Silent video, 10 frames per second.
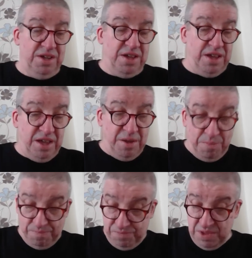
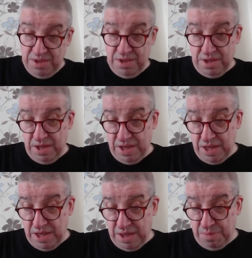
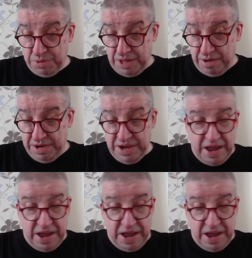put that in